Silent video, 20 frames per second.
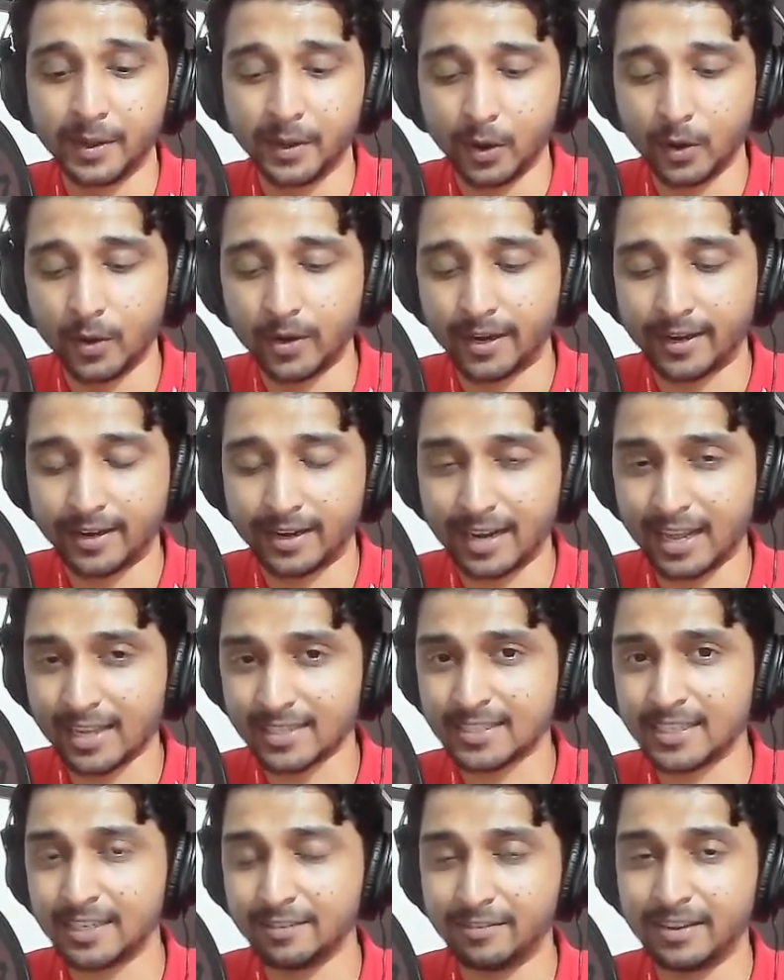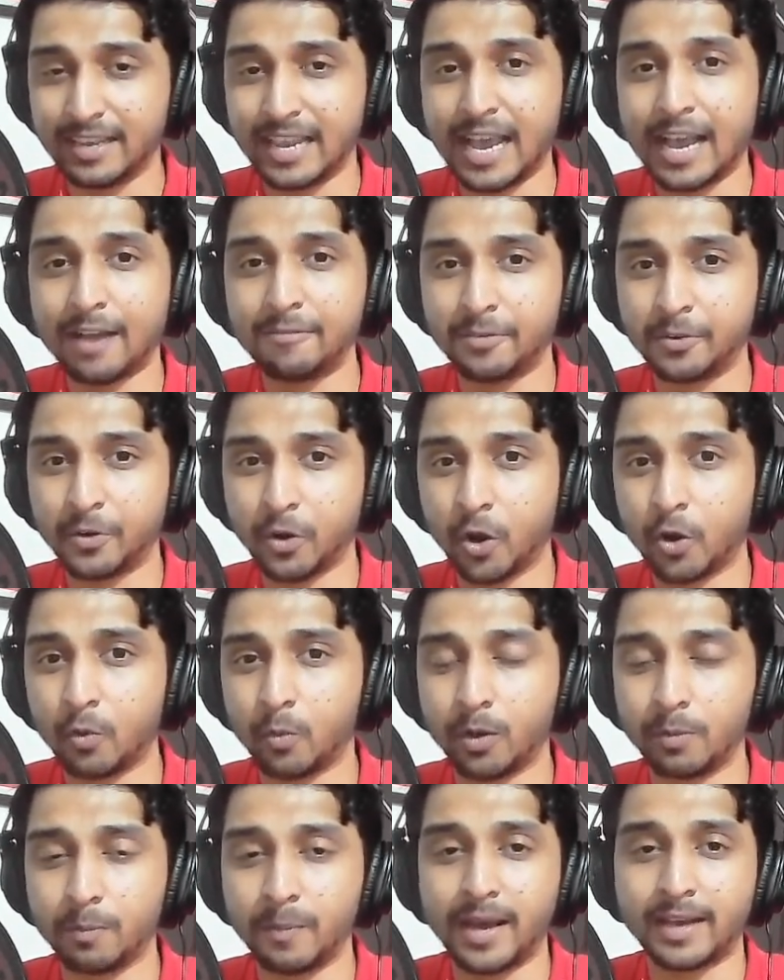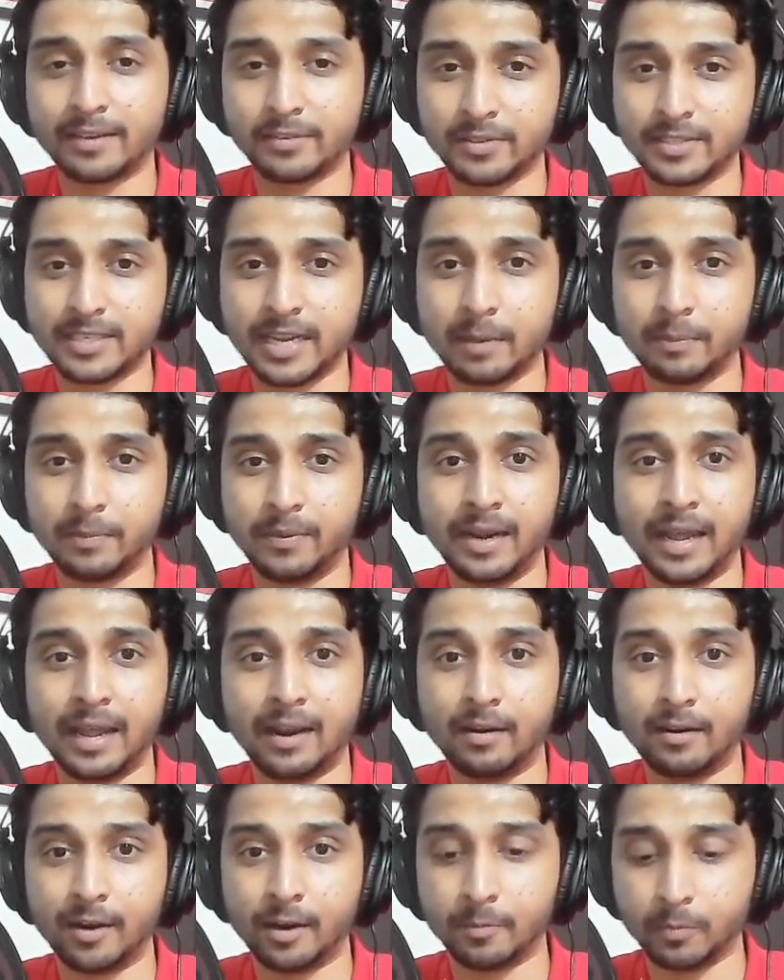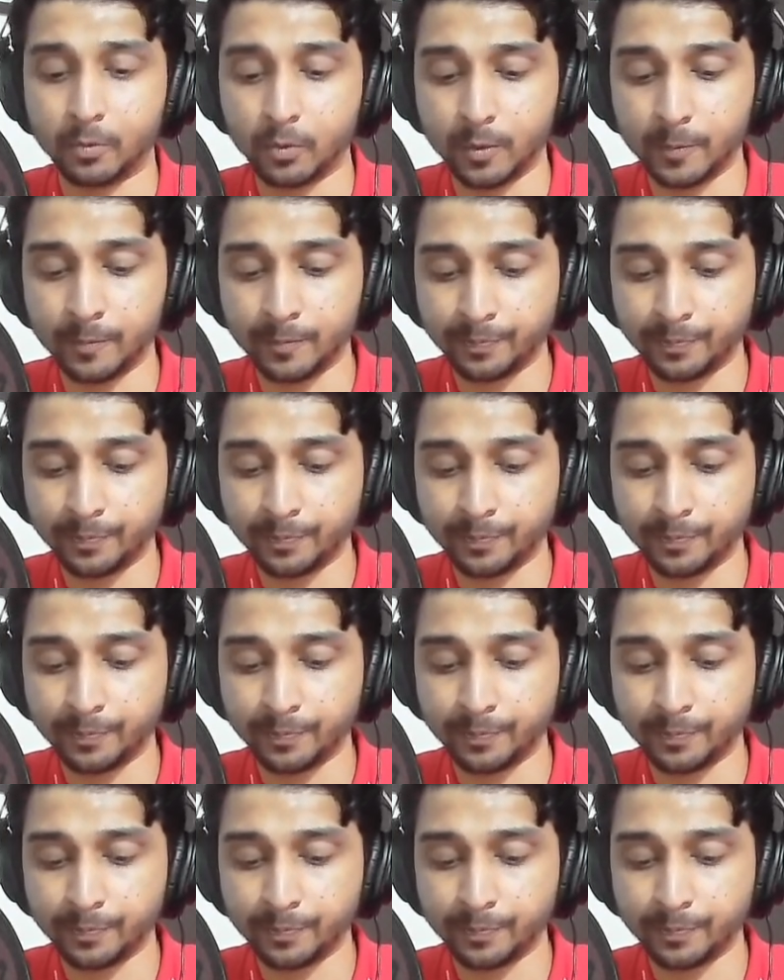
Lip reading: All right, lastly, we have to talk about Max Verstappen and Red Bull.